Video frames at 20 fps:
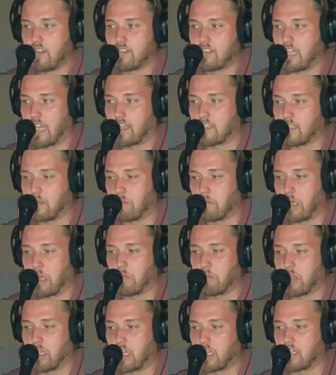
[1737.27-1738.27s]
sex in
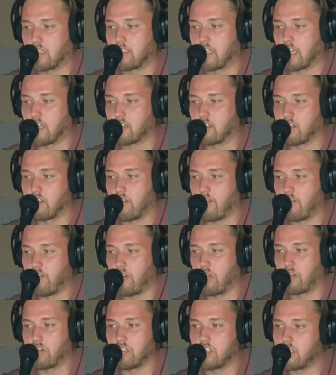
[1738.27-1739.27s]
public, sex on the
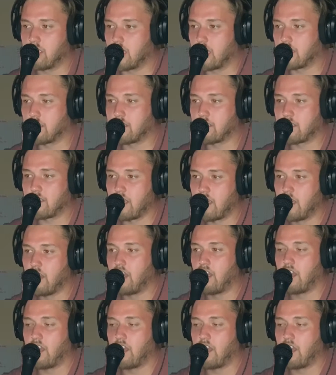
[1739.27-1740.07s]
phone shits.